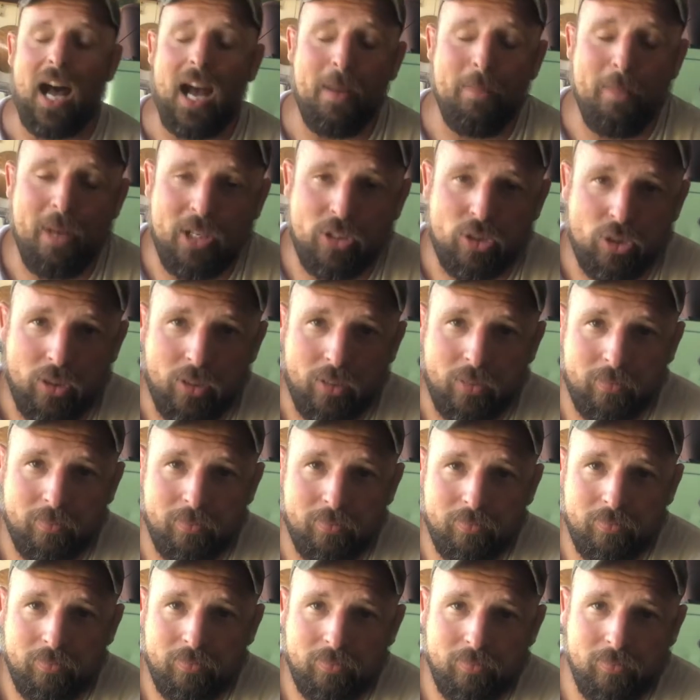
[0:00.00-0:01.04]
measure
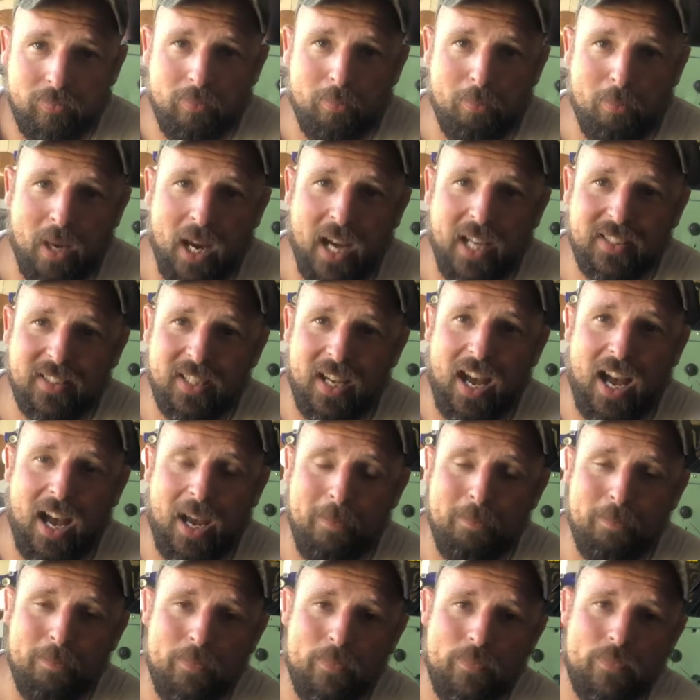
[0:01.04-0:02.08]
my
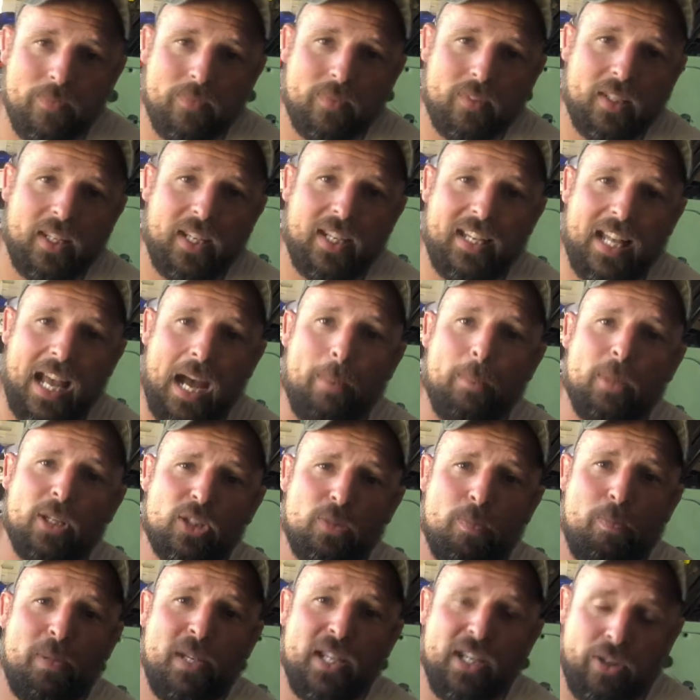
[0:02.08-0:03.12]
time and how
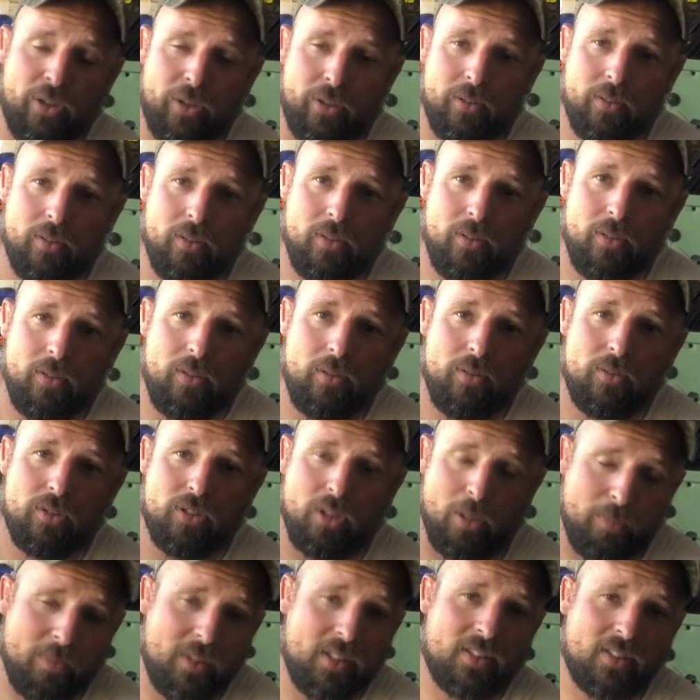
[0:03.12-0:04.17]
much beer
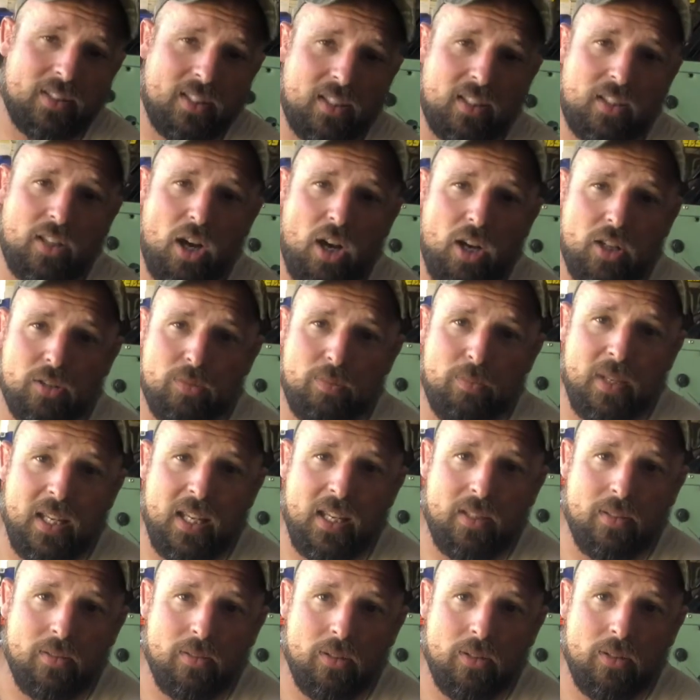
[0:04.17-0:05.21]
something's going to cost
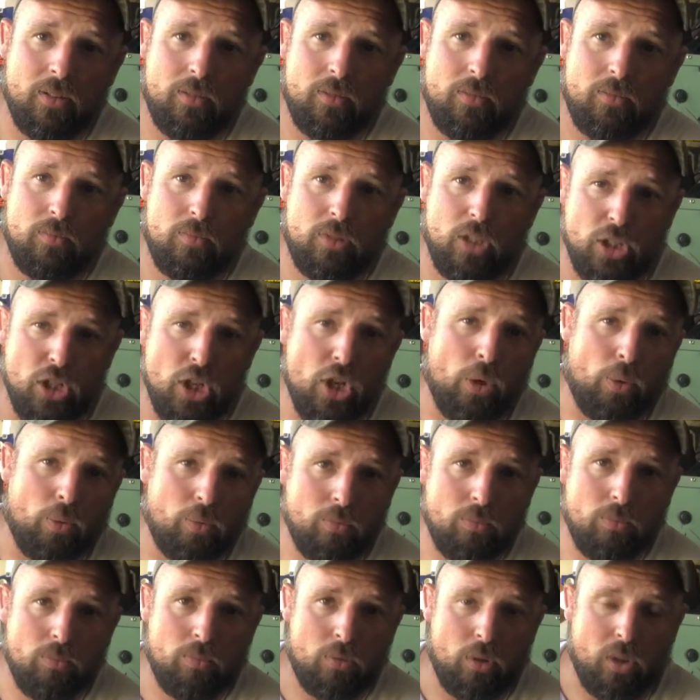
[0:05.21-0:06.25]
me to do,
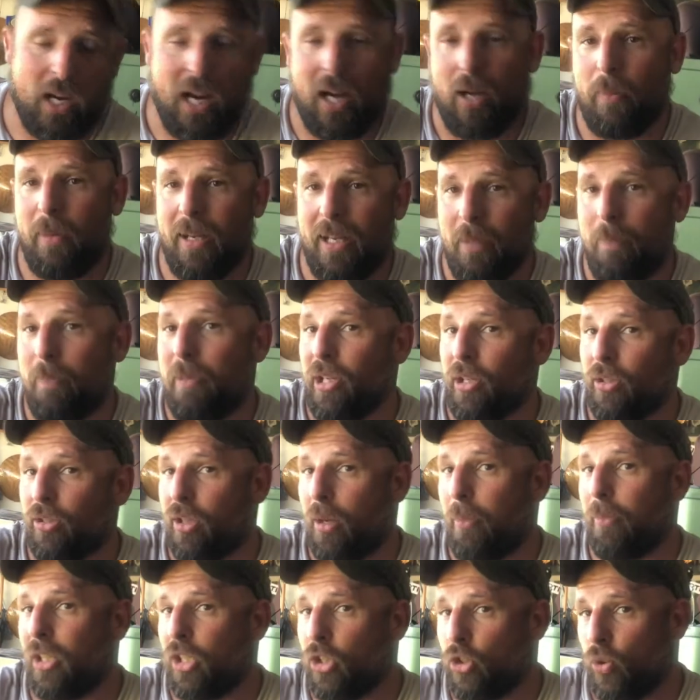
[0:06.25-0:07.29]
or how many beers
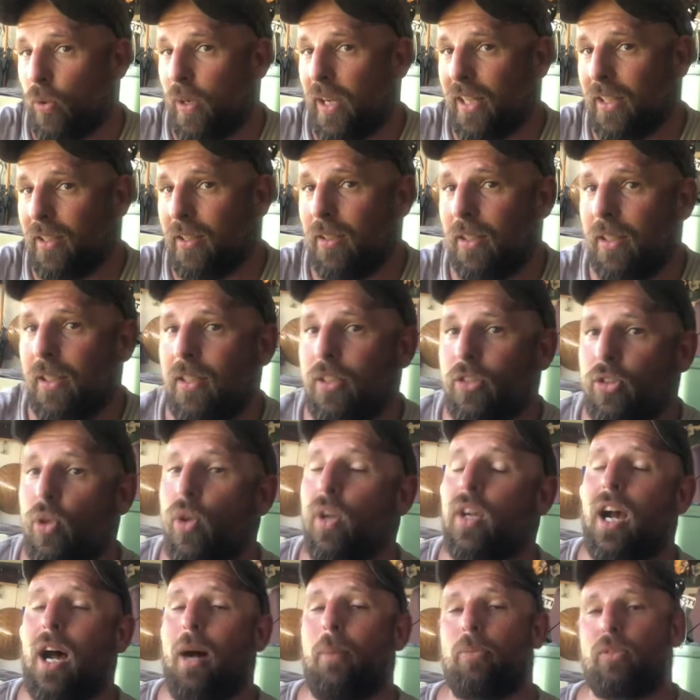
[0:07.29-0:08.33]
I'm going to drink to
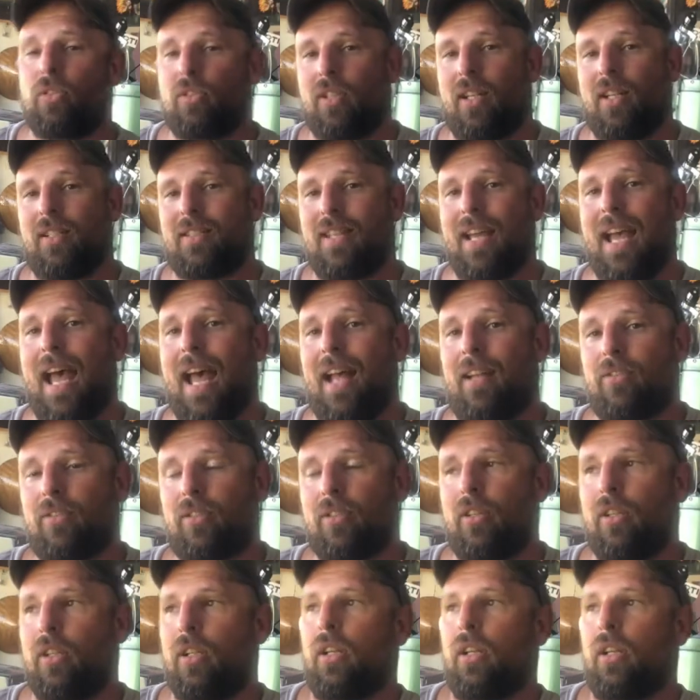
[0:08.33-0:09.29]
accomplish that task.